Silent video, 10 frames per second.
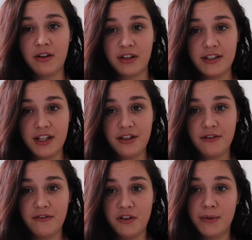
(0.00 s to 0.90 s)
continue
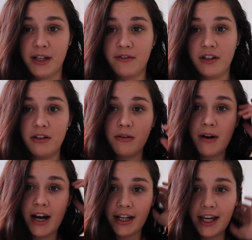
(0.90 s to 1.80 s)
filming for a little
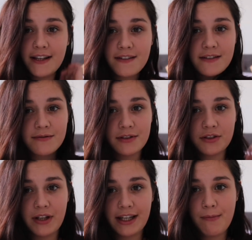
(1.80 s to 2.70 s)
while, I guess,
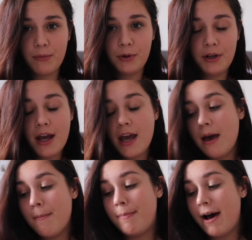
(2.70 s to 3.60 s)
until I get bored.
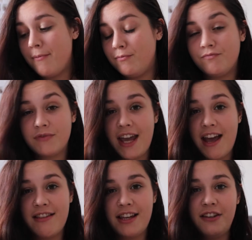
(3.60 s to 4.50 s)
But
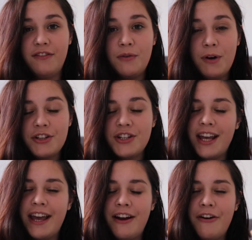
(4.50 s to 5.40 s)
yeah, thank you for watching
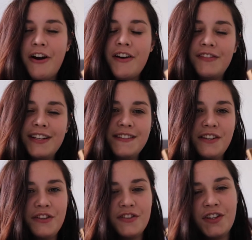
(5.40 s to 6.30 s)
and I'll hopefully
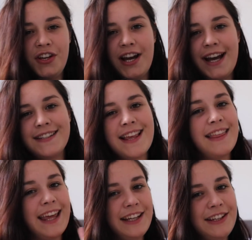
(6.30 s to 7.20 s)
see you soon, guys.
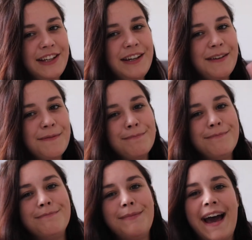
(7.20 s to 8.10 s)
Thank you.
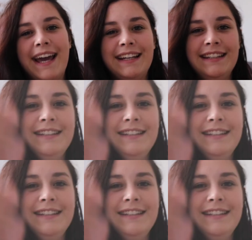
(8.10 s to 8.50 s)
Bye.